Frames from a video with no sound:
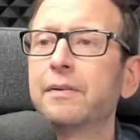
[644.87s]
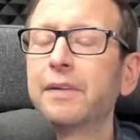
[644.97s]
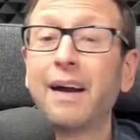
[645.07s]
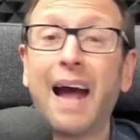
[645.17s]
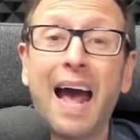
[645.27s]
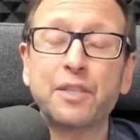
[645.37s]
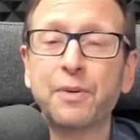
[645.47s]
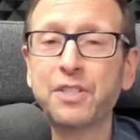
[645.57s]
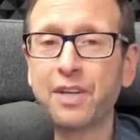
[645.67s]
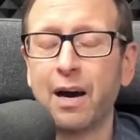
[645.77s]
Their
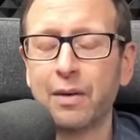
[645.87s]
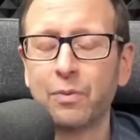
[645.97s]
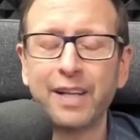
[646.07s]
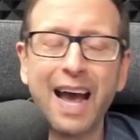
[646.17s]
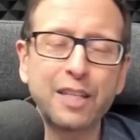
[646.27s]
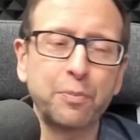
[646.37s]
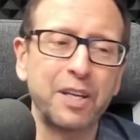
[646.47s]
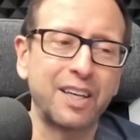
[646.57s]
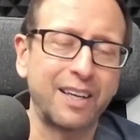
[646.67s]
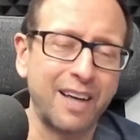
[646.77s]
asthma is gone. Well, the asthma
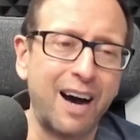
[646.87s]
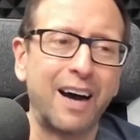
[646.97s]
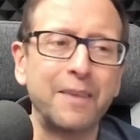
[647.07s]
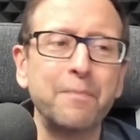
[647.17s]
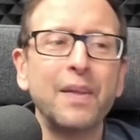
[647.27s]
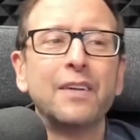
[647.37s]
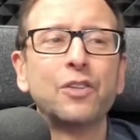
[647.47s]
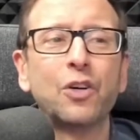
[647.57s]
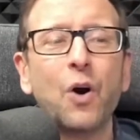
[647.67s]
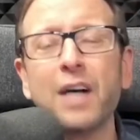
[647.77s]
isn't gone.
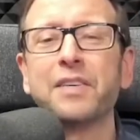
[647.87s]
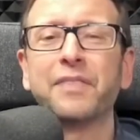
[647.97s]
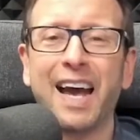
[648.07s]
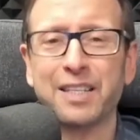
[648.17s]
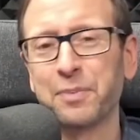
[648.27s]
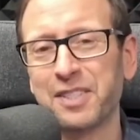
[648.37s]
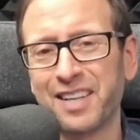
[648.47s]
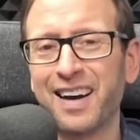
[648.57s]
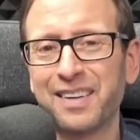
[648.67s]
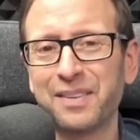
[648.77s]
The cause of the asthma is
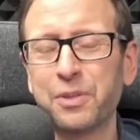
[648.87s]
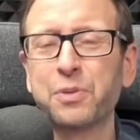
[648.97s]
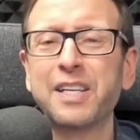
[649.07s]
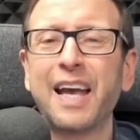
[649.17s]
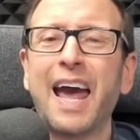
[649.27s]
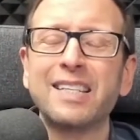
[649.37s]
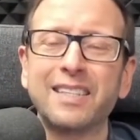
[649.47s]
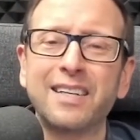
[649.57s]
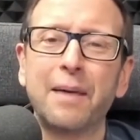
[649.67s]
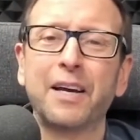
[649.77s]
gone, which was the
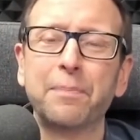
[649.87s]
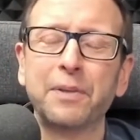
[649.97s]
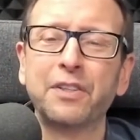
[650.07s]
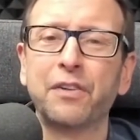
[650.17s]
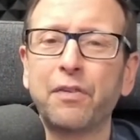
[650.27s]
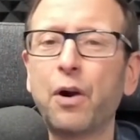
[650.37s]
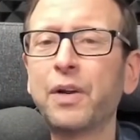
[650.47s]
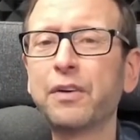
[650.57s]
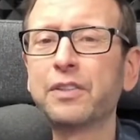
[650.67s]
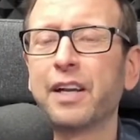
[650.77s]
acid coming up into the
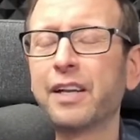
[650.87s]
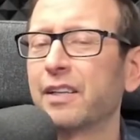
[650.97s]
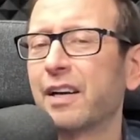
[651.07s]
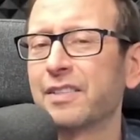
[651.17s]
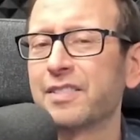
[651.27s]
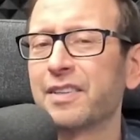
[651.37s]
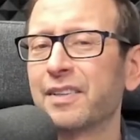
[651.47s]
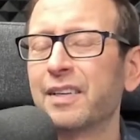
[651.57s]
throat, irritating the lungs.